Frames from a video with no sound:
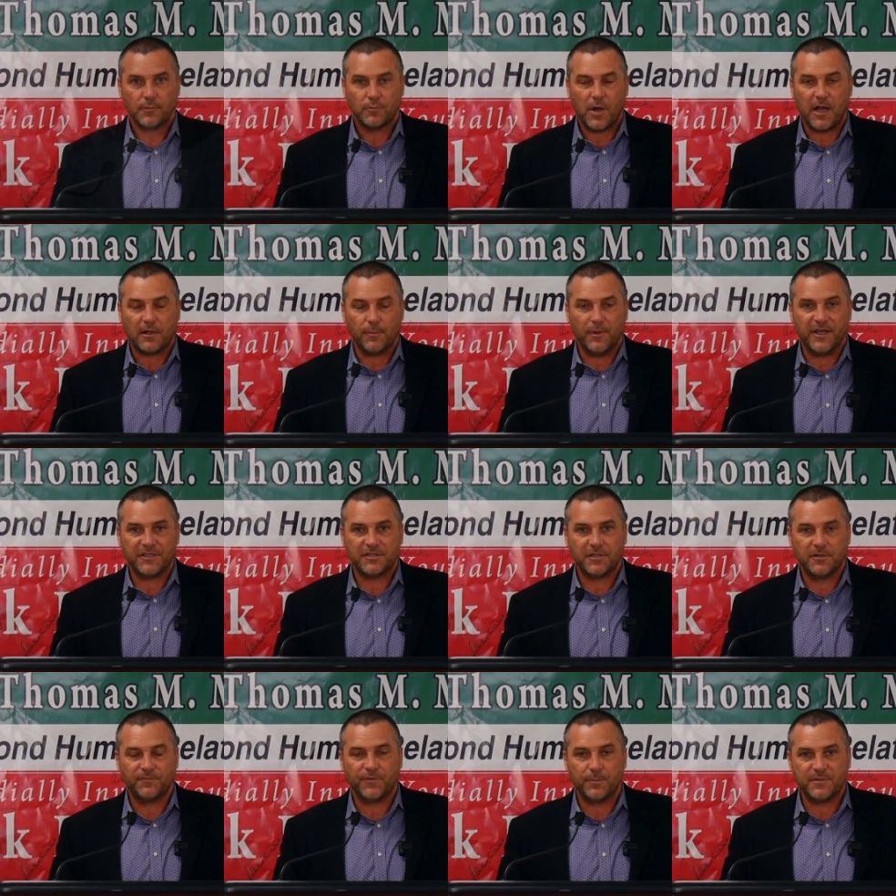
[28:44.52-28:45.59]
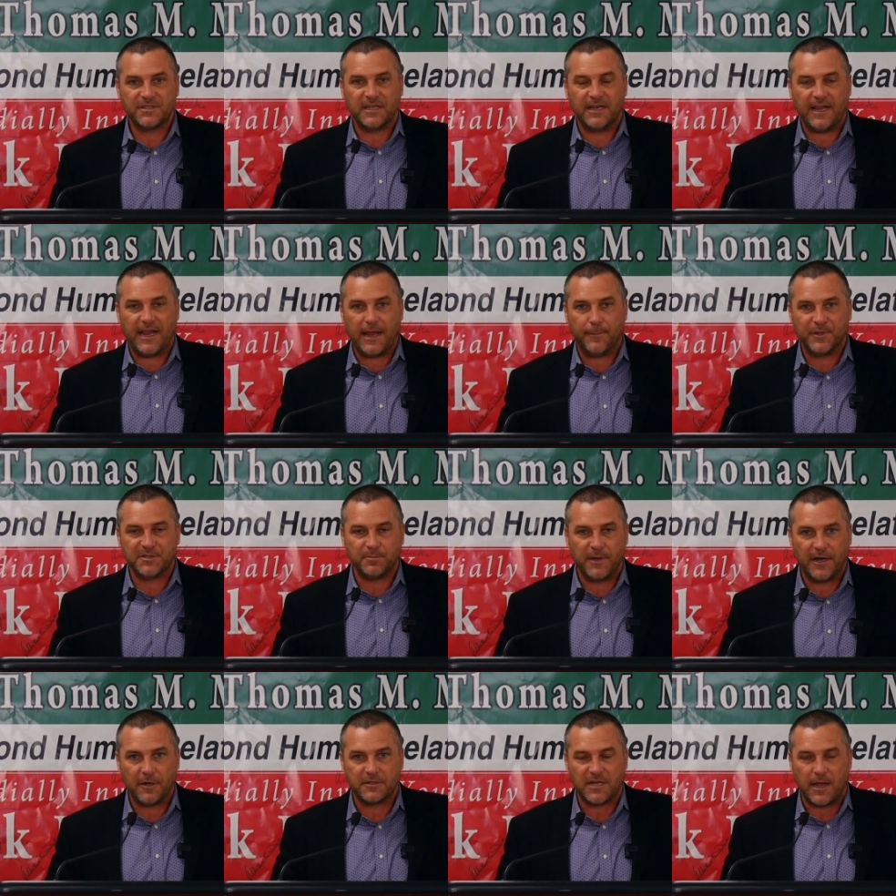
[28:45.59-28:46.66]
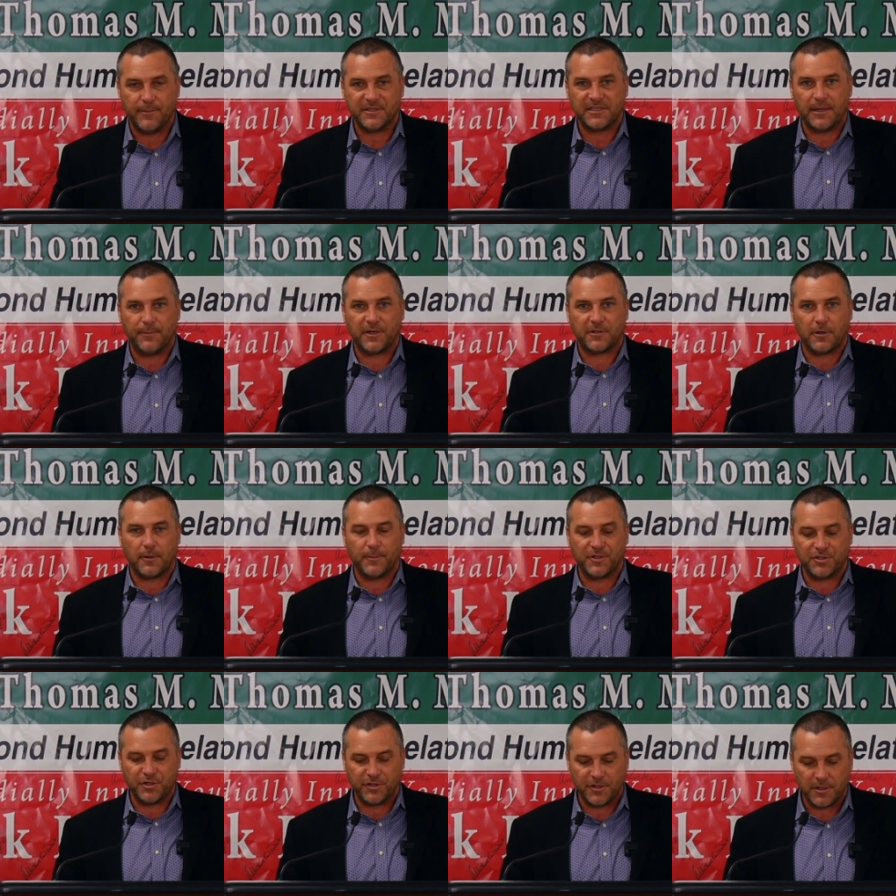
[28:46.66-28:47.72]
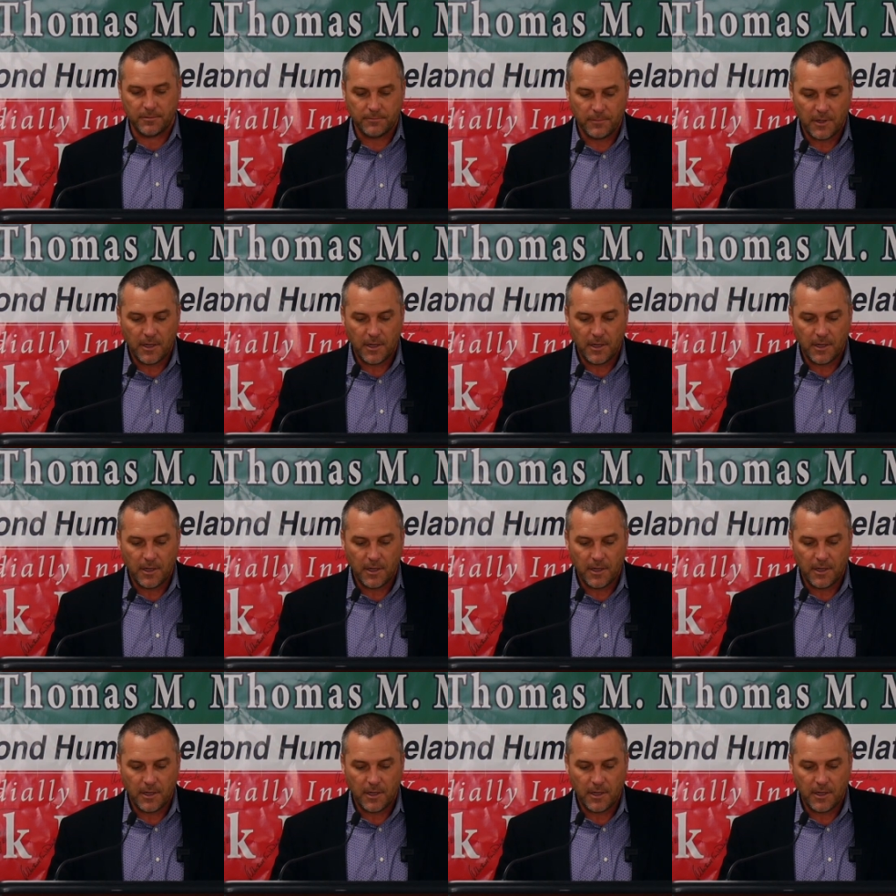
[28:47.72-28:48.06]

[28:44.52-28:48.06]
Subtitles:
Proclamation from the City of Hammond's Mayor Thomas M. McDermott Jr.